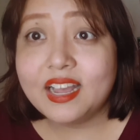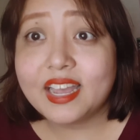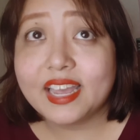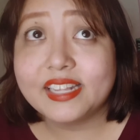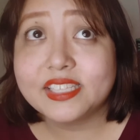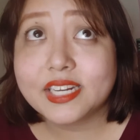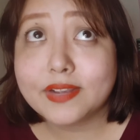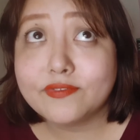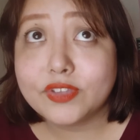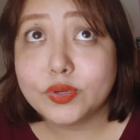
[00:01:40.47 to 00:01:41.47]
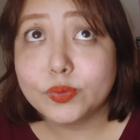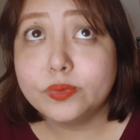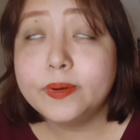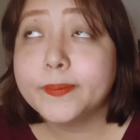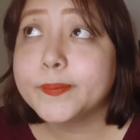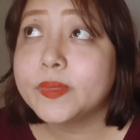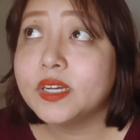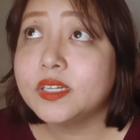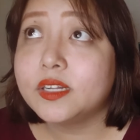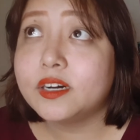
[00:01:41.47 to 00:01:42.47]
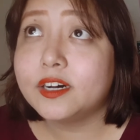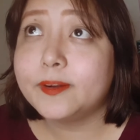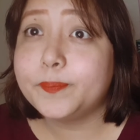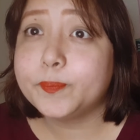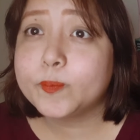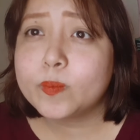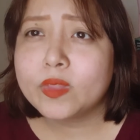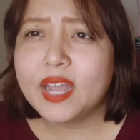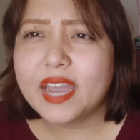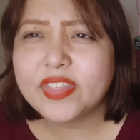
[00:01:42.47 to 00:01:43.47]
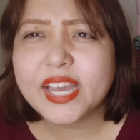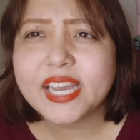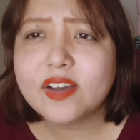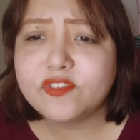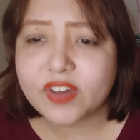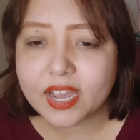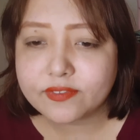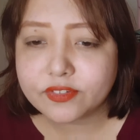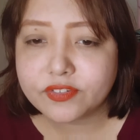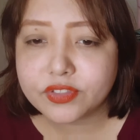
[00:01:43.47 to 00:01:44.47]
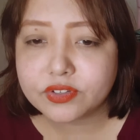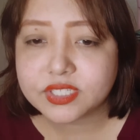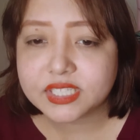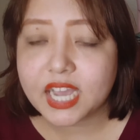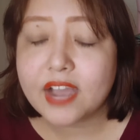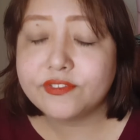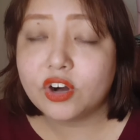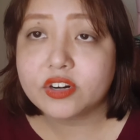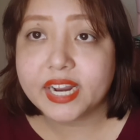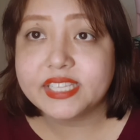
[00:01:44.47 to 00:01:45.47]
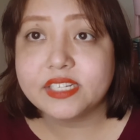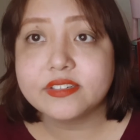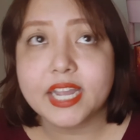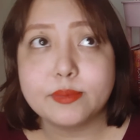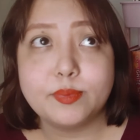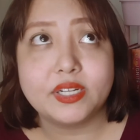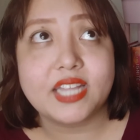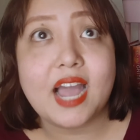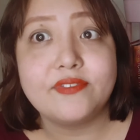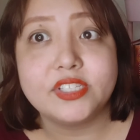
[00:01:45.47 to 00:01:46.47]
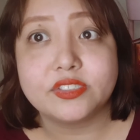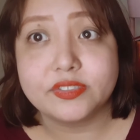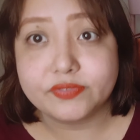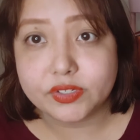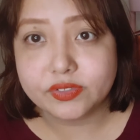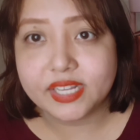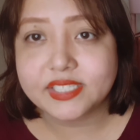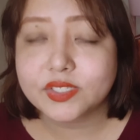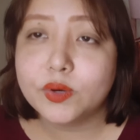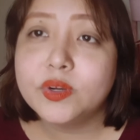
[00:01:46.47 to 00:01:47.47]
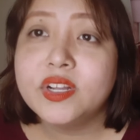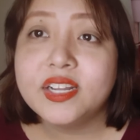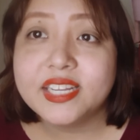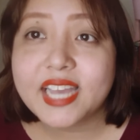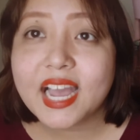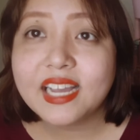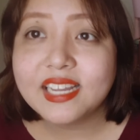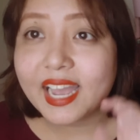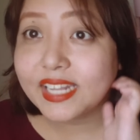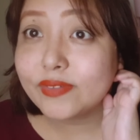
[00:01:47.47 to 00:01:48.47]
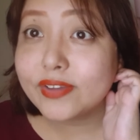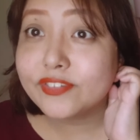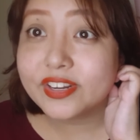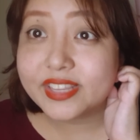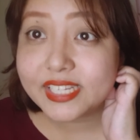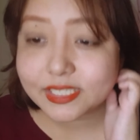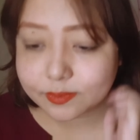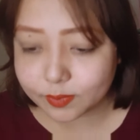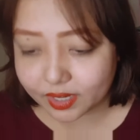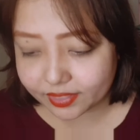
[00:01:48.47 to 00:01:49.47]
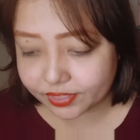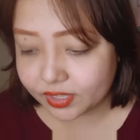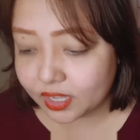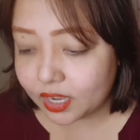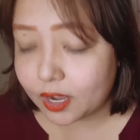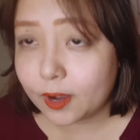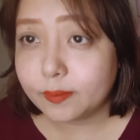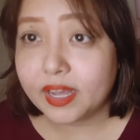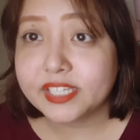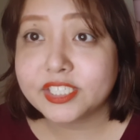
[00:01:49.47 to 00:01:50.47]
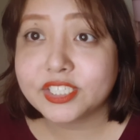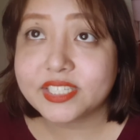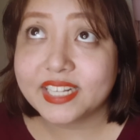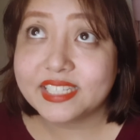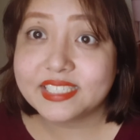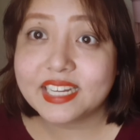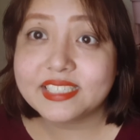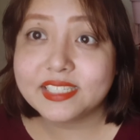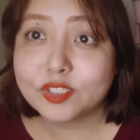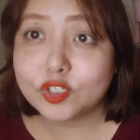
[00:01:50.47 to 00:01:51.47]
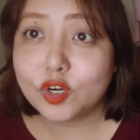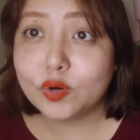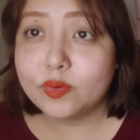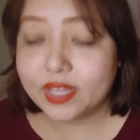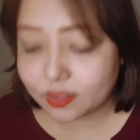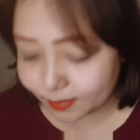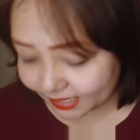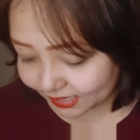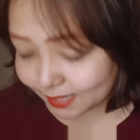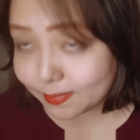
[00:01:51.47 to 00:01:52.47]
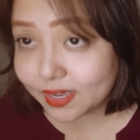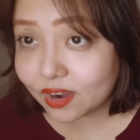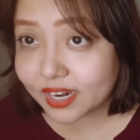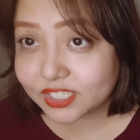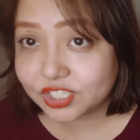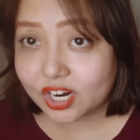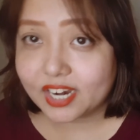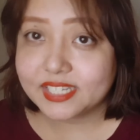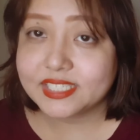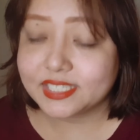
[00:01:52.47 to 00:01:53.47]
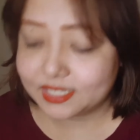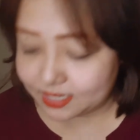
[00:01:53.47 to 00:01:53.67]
and review. I think I have 5 of those that I have already read but haven't reviewed yet. So yeah, anyway, for this month, I decided to go with my TBR jars.